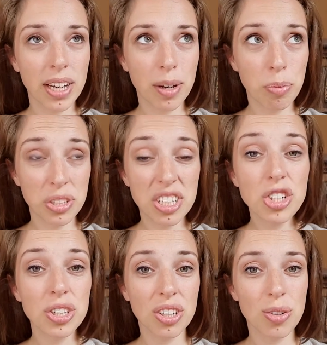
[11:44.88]

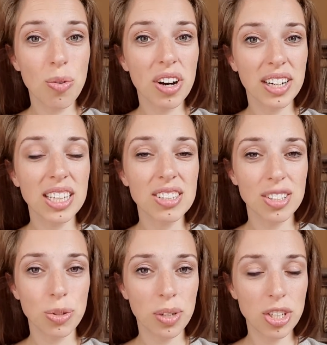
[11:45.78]
position you are in,
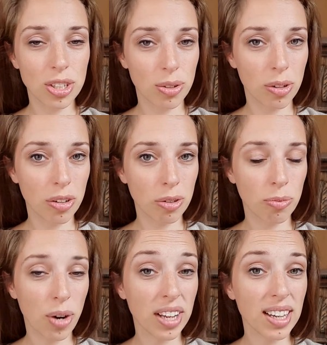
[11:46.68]
situation you are in
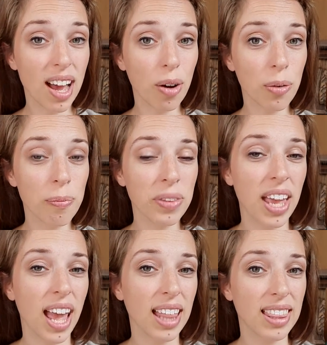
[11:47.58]
right now.
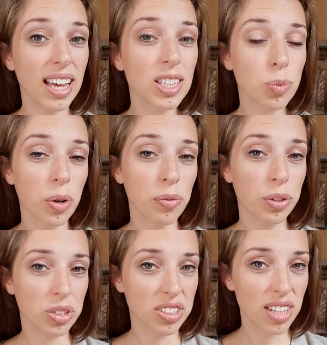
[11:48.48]
And that is what
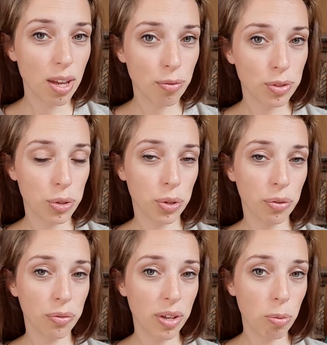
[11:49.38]
feels safe to your
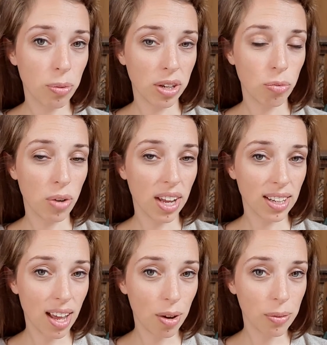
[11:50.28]
fear brain right
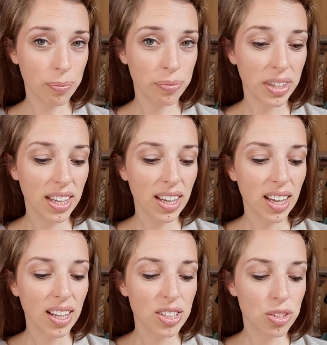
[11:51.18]
now.
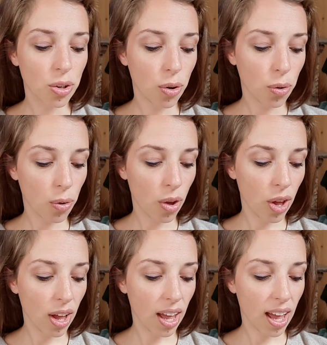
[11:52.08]
So
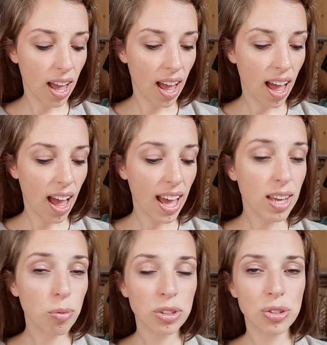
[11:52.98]
I
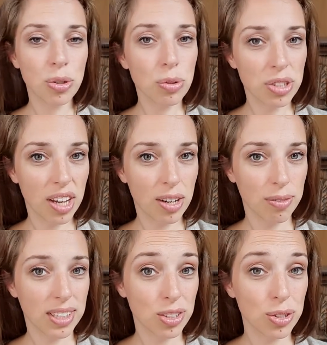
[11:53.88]
was so scared of
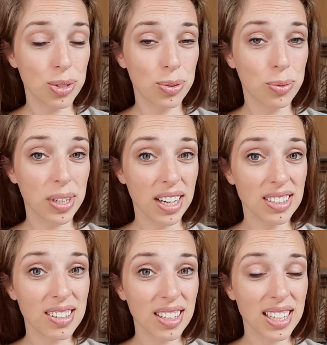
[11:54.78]
this too. When I
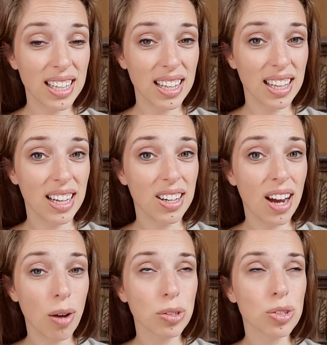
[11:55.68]
started that year,
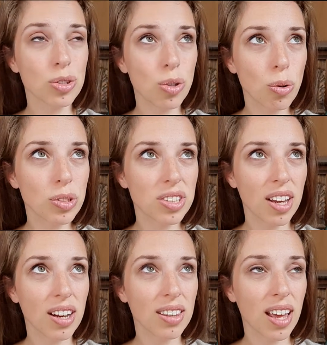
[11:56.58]
I was so
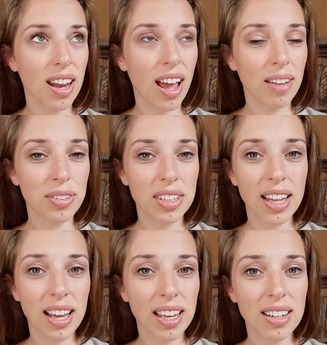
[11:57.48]
scared that after
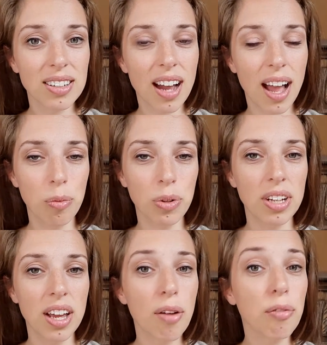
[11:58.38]
that year, I would
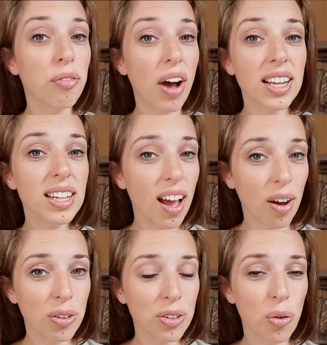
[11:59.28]
find
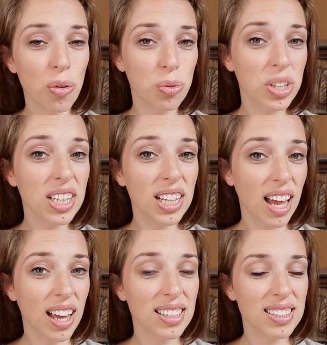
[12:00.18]
out or
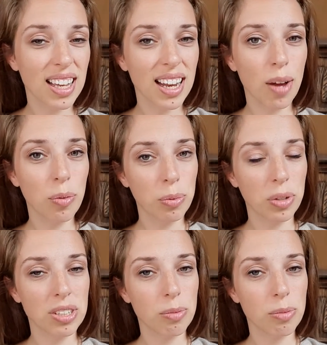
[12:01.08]
realize that I would want to